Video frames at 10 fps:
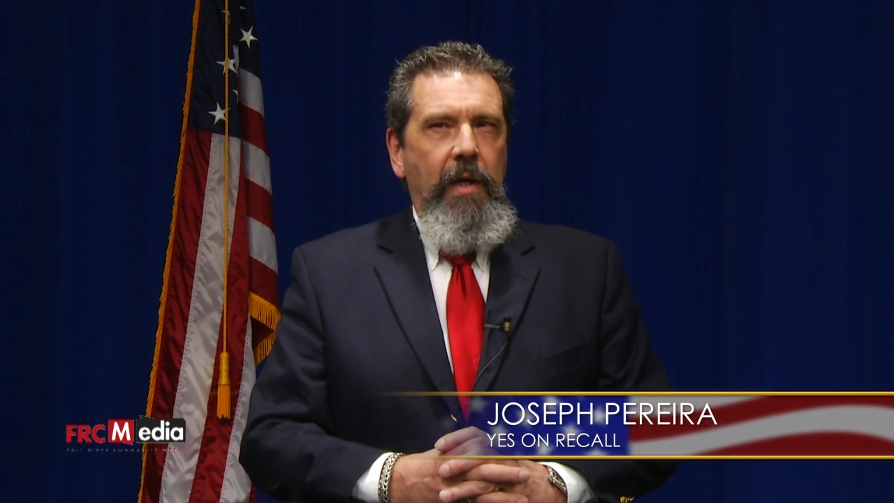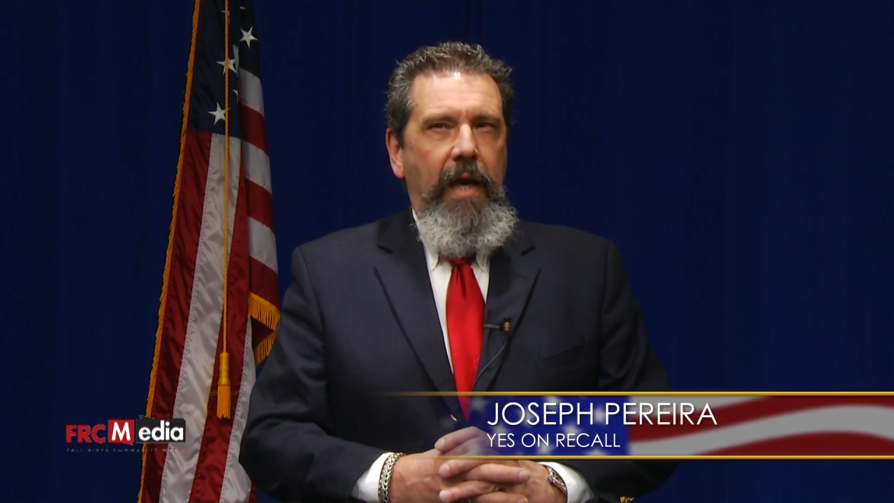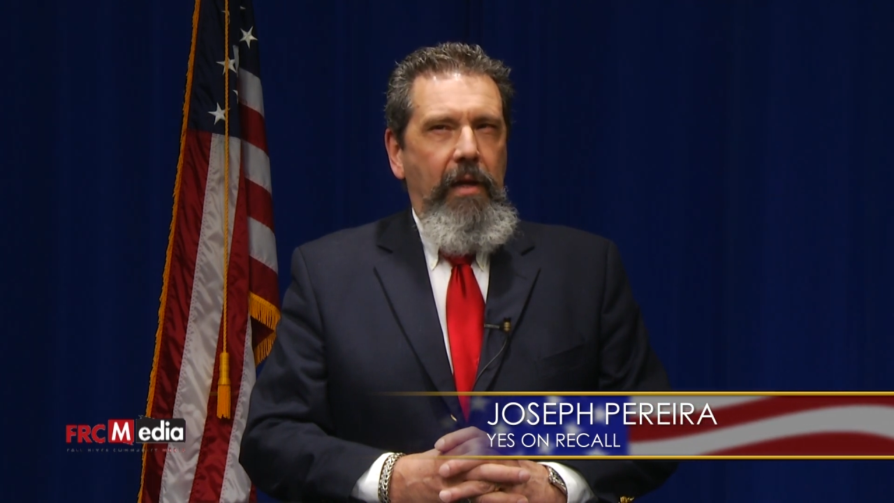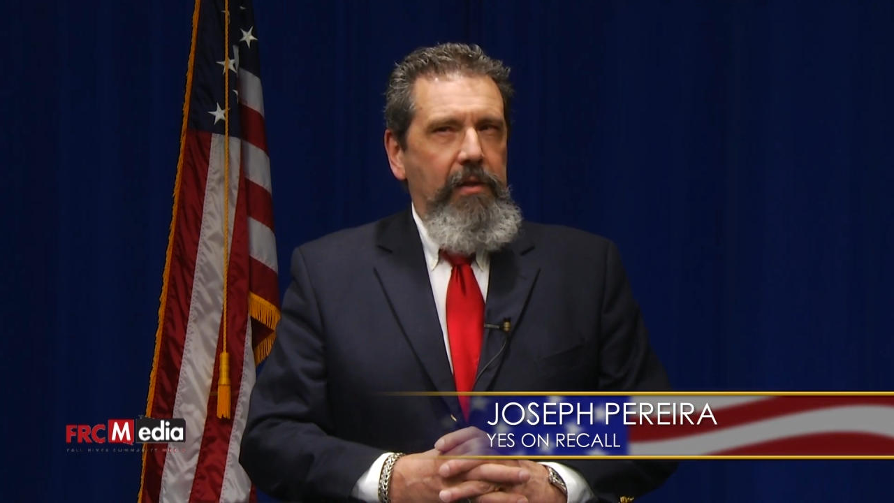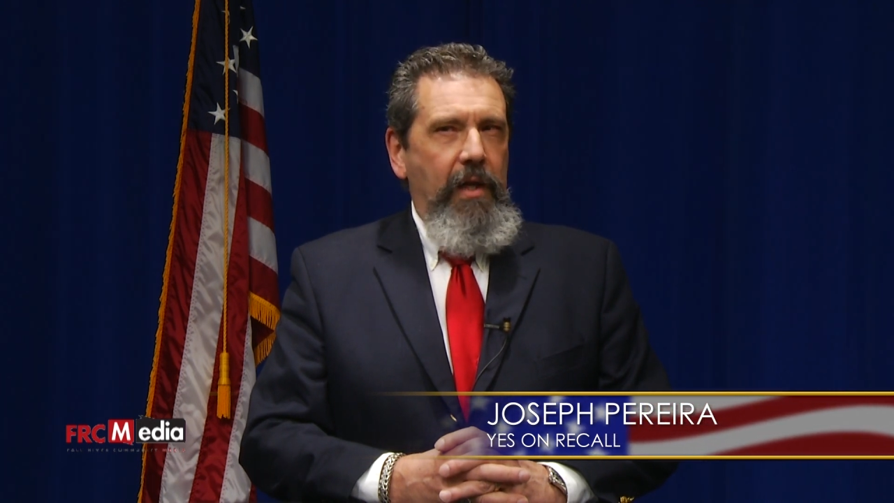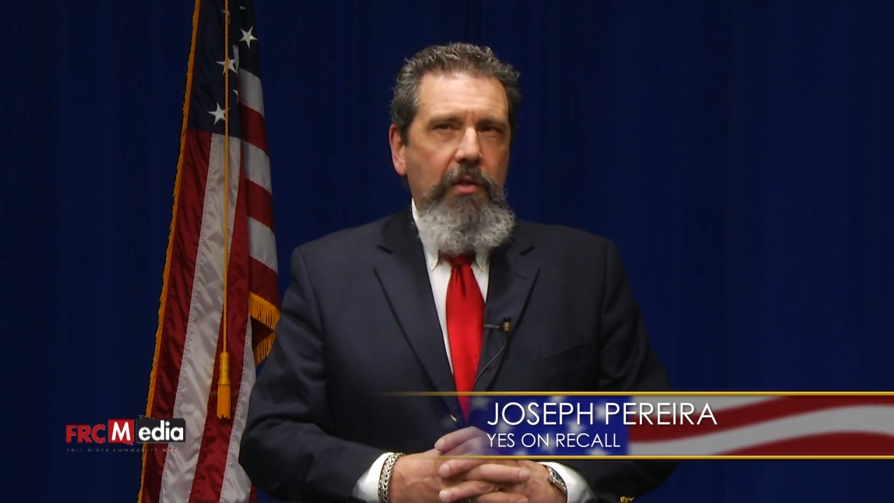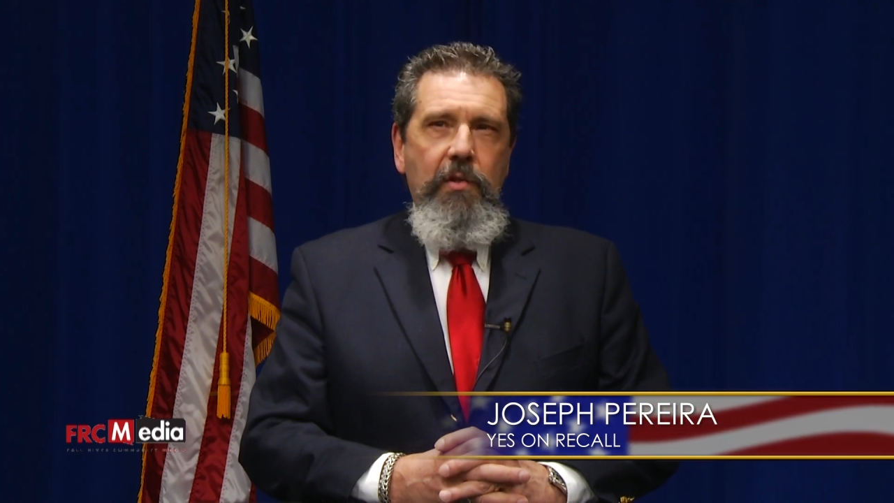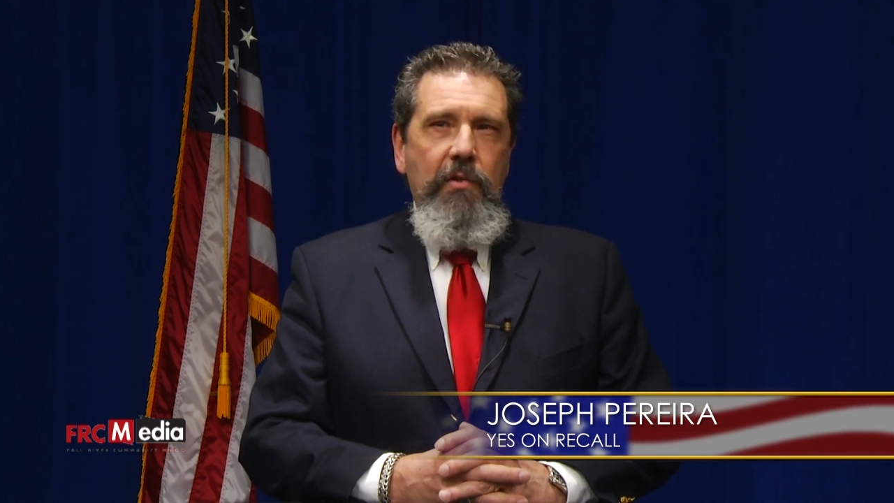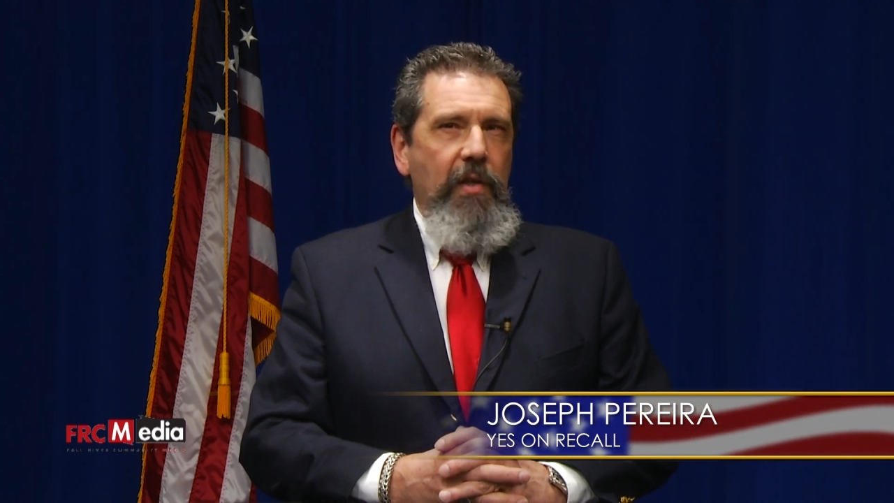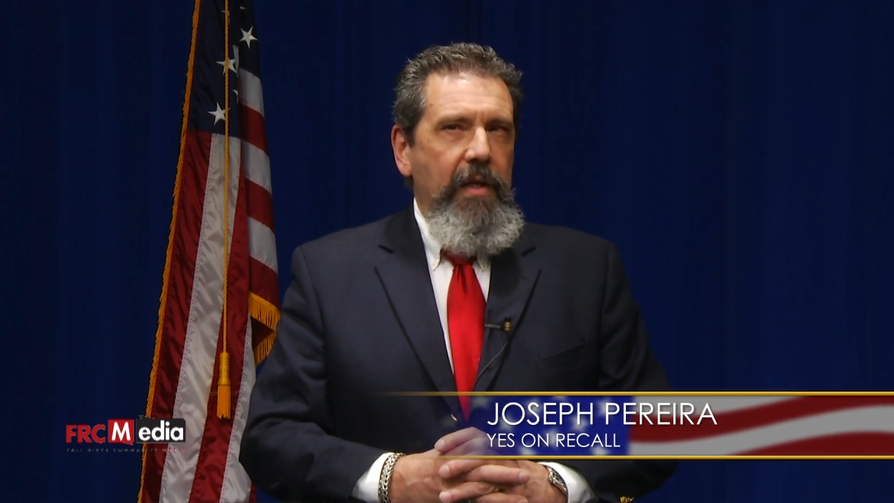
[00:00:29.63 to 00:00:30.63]

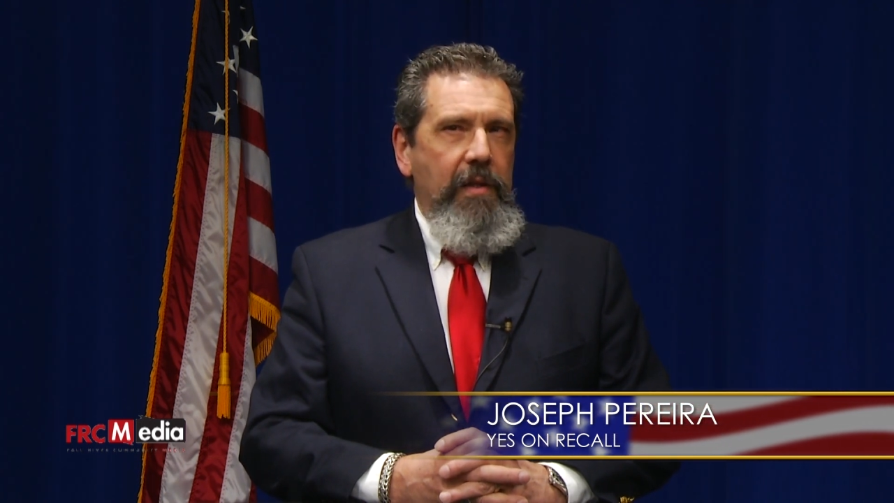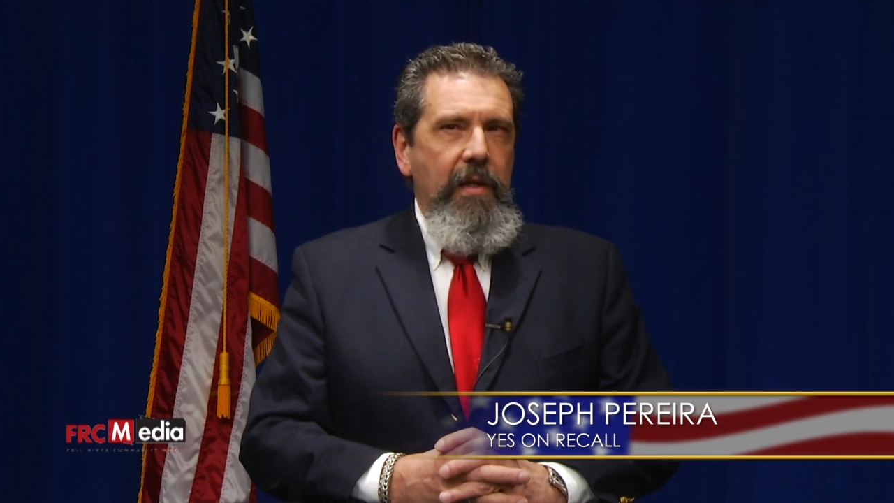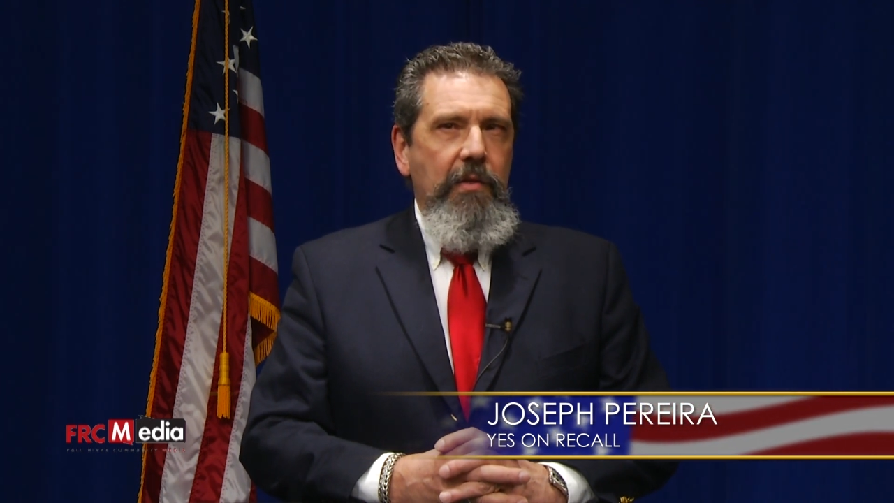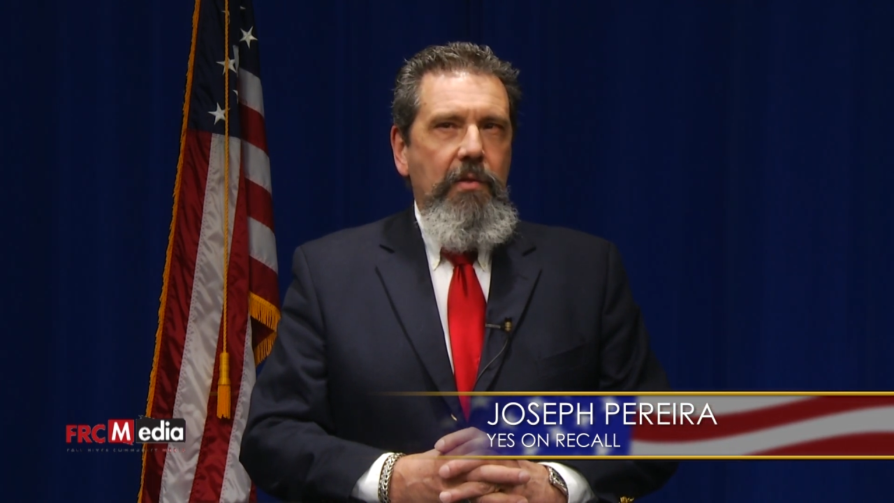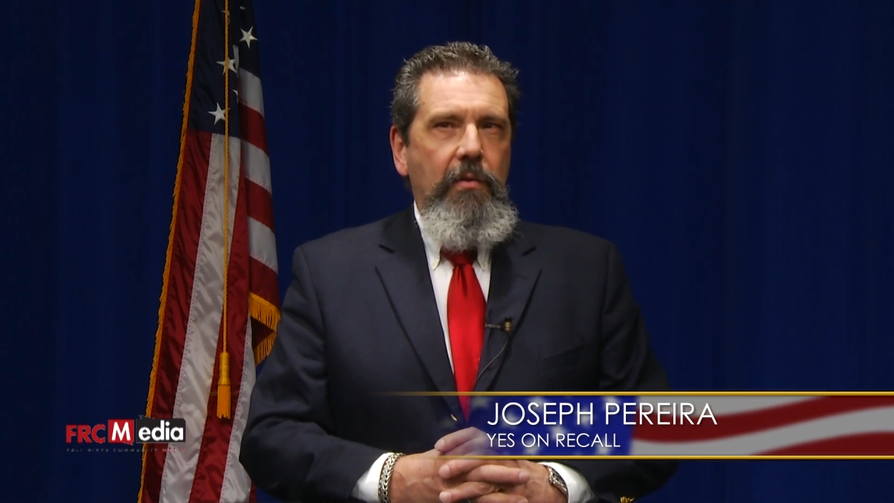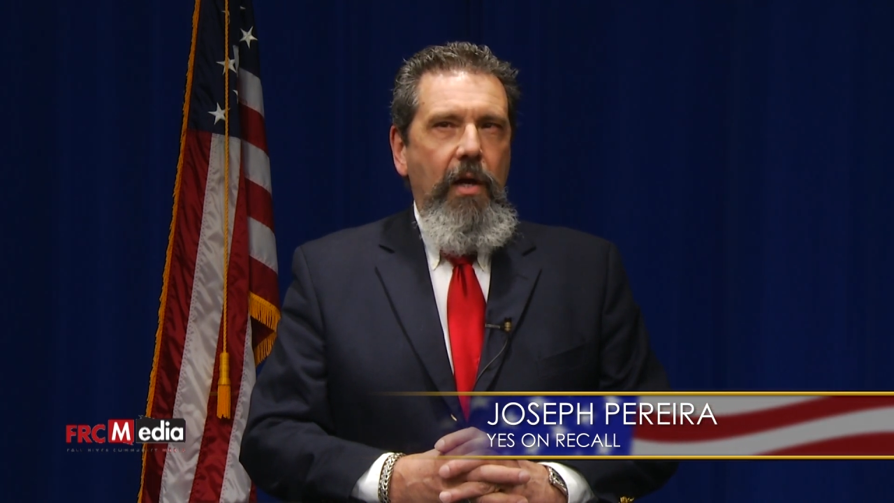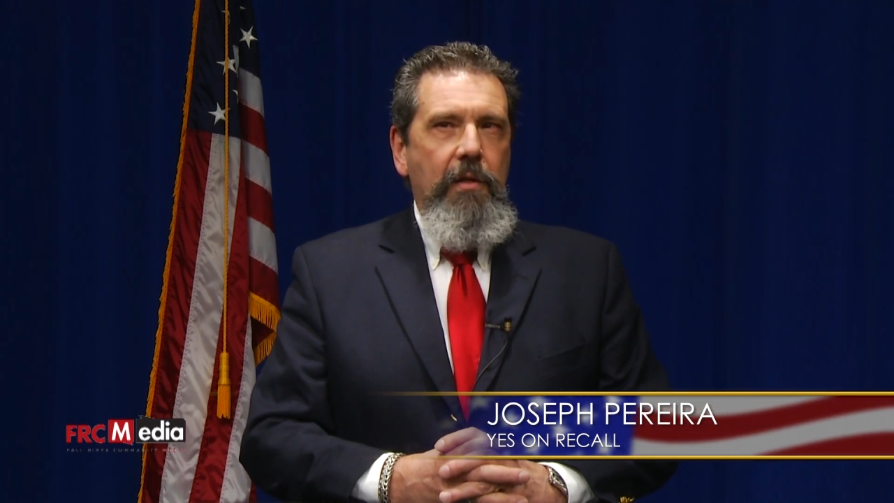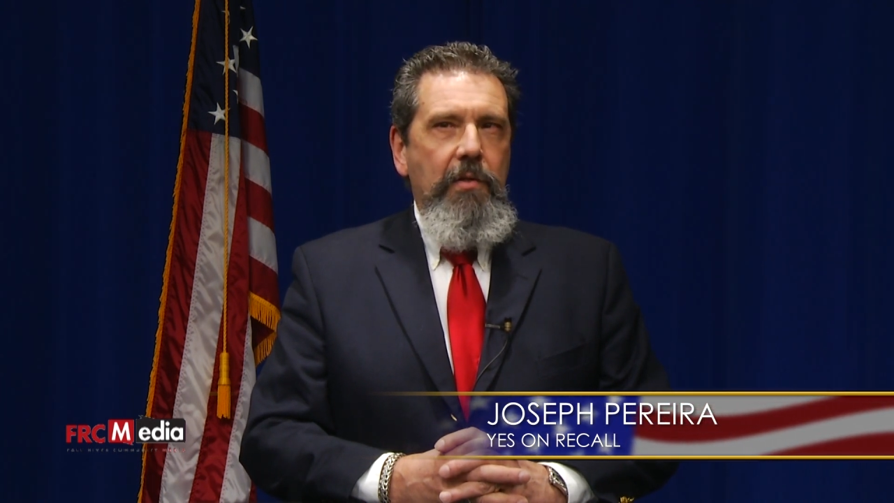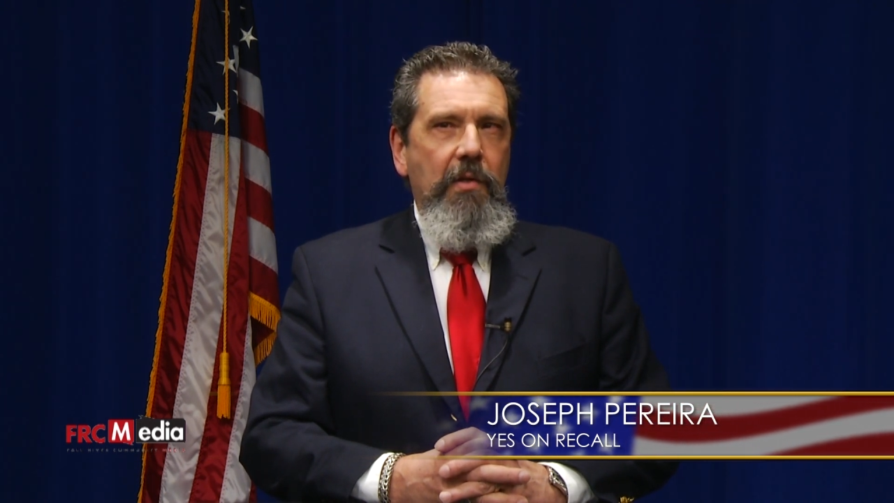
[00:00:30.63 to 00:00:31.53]
Allegations like these do not